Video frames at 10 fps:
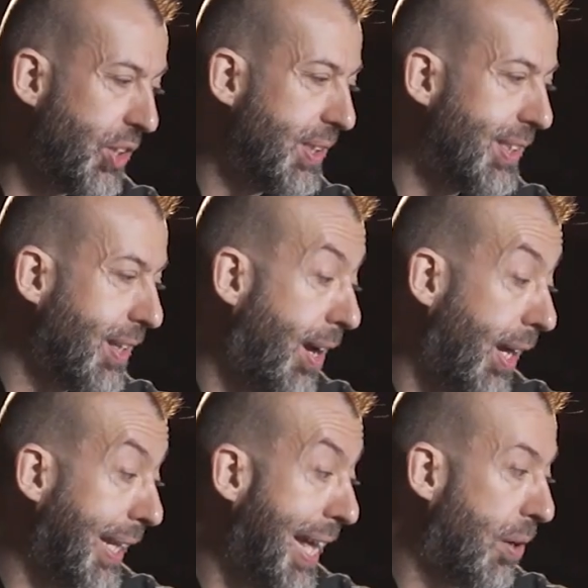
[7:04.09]
you can
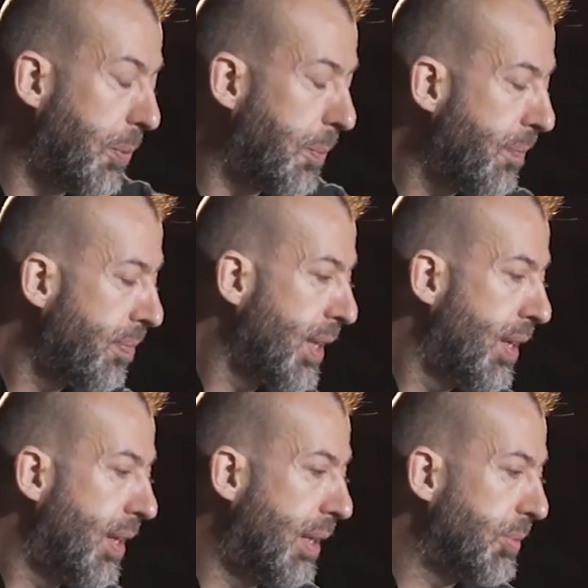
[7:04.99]
dial it out.
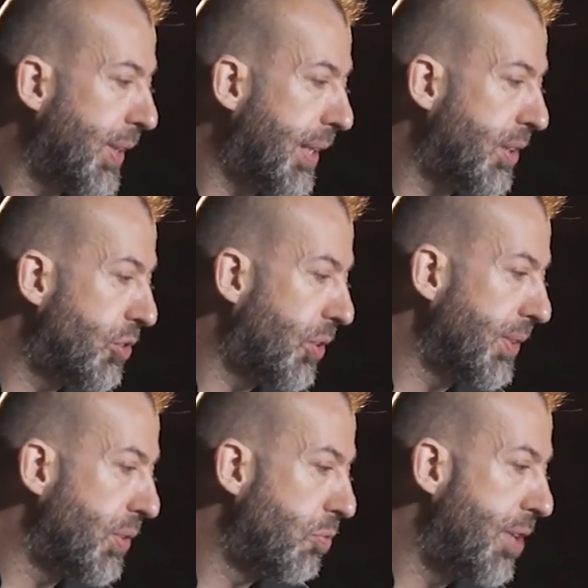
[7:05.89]
So that
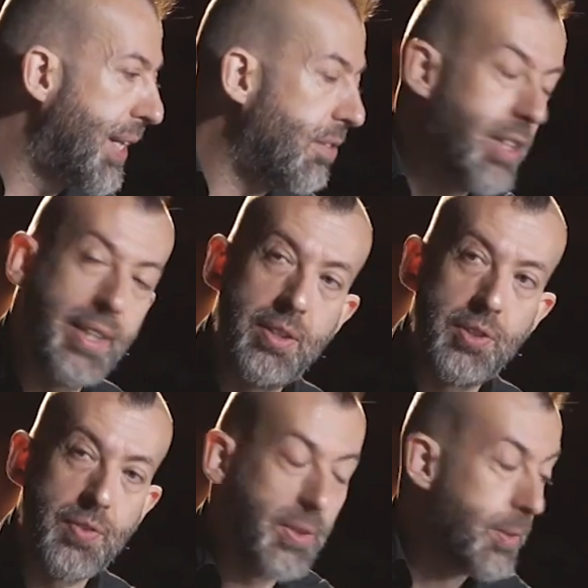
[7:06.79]
control is really, really
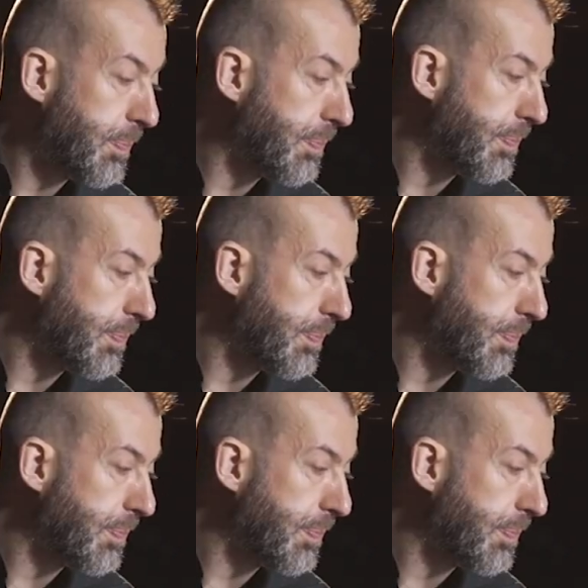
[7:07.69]
useful.